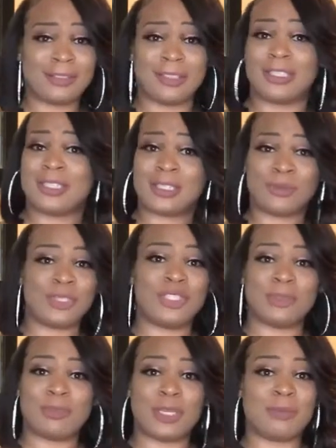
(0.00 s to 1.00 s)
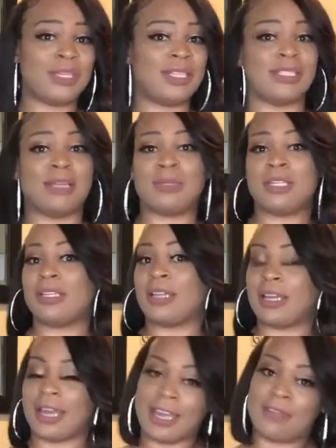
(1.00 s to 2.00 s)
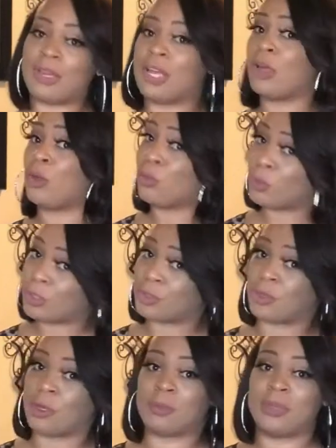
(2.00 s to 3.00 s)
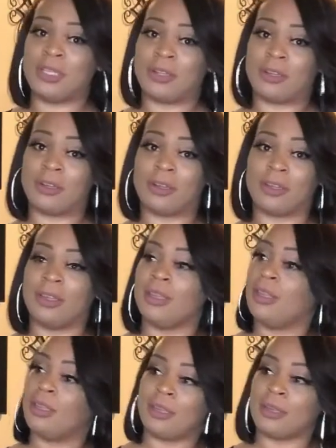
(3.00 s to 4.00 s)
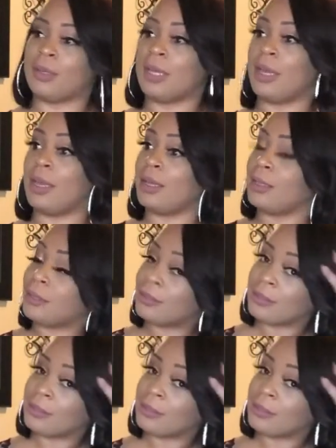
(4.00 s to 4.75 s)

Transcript: And switch them up, because I'm looking like I have a whole wardrobe here, okay?